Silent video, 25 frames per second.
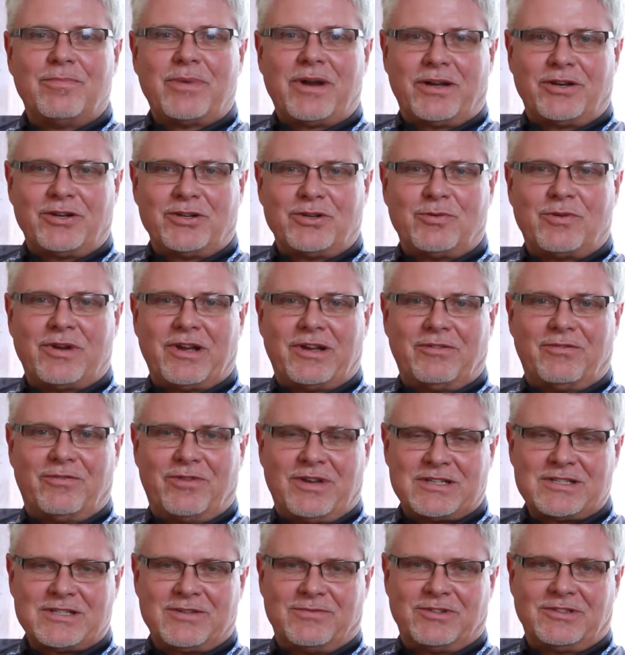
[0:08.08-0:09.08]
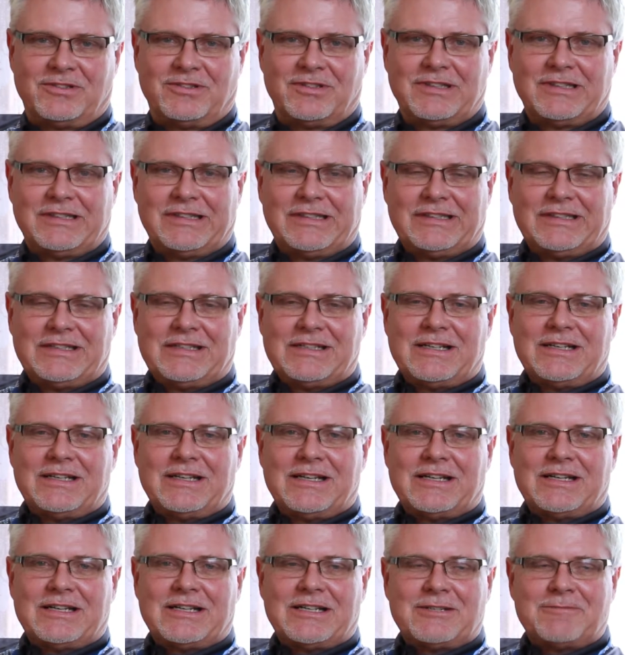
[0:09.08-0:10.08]
Binder Twine Festival.
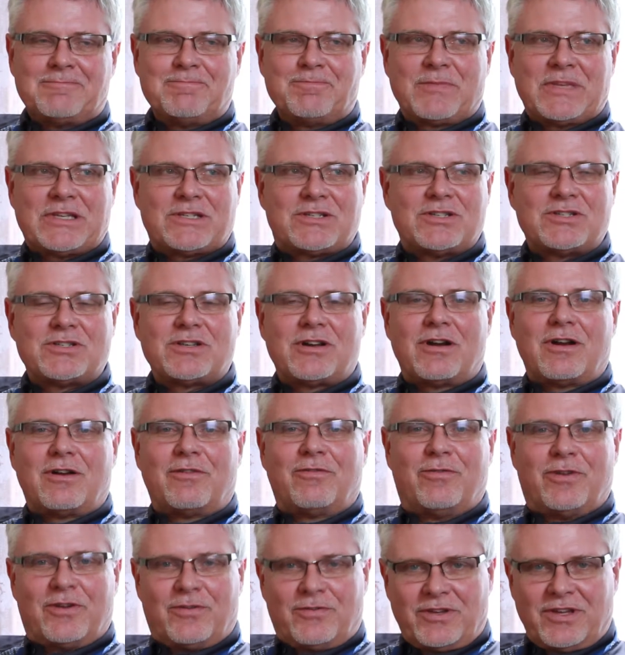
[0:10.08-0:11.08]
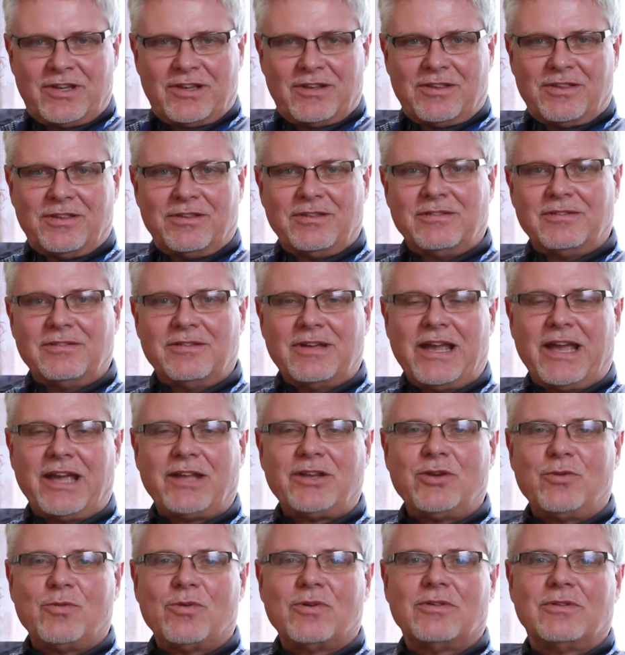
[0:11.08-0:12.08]
Um, this is our 50th
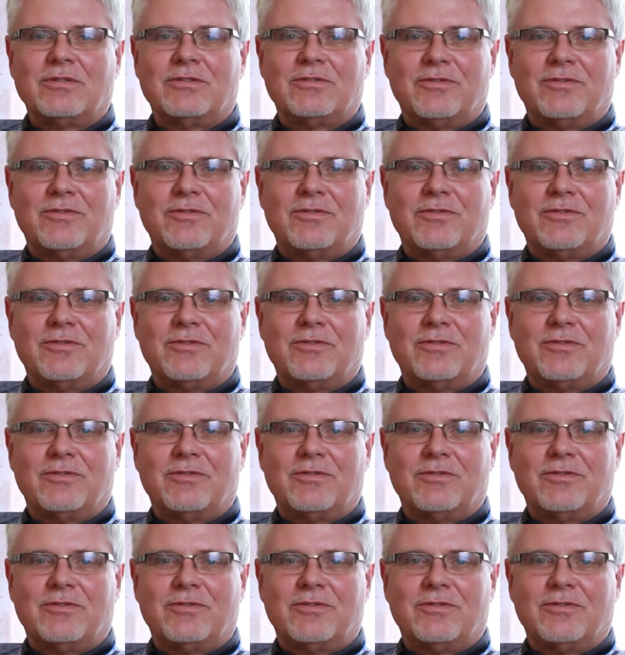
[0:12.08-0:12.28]
annual